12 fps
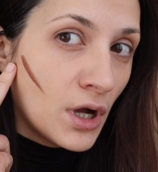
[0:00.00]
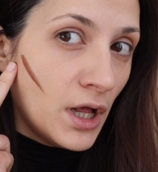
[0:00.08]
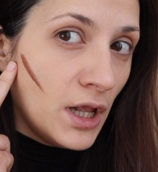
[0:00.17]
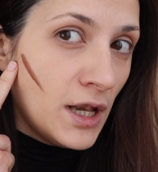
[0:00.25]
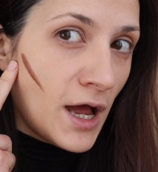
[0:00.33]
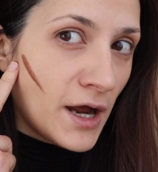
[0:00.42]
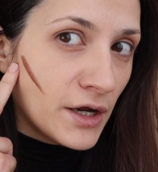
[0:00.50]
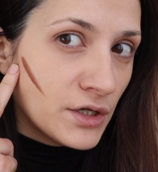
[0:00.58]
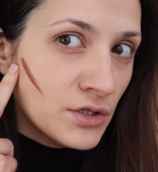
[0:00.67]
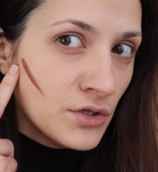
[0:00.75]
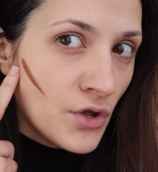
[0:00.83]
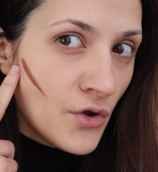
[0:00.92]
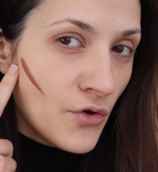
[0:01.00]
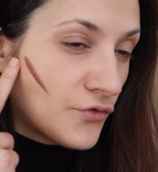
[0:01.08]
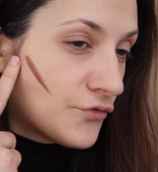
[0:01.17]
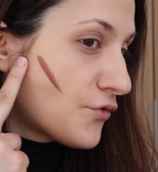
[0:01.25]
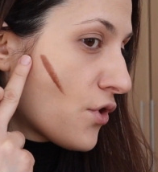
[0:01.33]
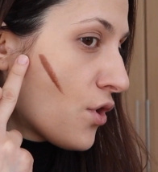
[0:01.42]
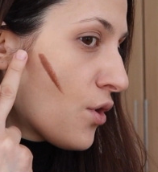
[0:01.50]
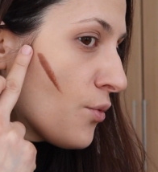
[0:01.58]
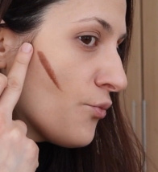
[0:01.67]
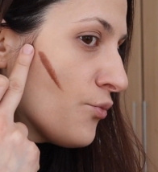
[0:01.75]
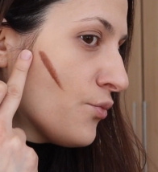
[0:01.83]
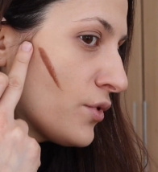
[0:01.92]
a line
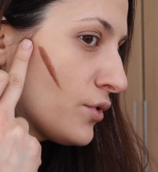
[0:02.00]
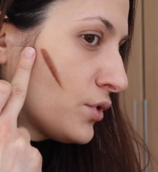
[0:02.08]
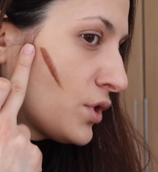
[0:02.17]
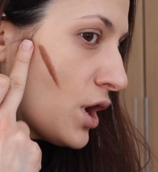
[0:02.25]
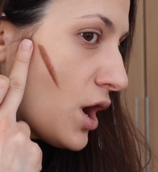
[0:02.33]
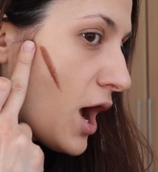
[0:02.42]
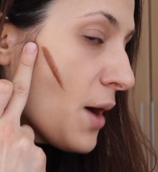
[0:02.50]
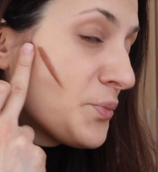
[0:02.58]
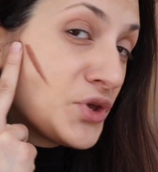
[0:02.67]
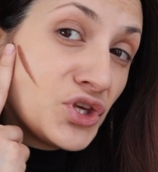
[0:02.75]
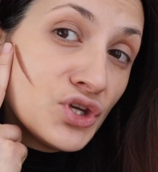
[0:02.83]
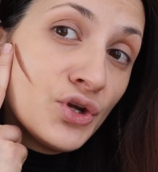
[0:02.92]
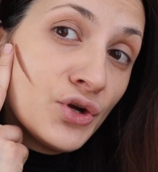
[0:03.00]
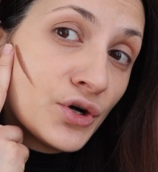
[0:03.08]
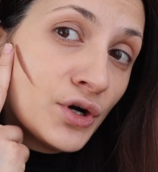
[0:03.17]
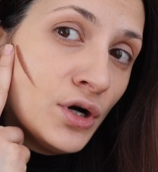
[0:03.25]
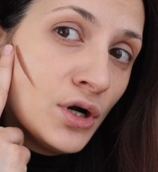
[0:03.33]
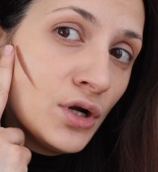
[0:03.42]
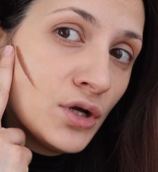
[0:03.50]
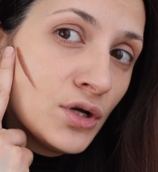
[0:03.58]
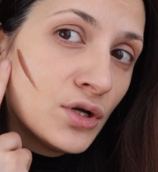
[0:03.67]
from up here,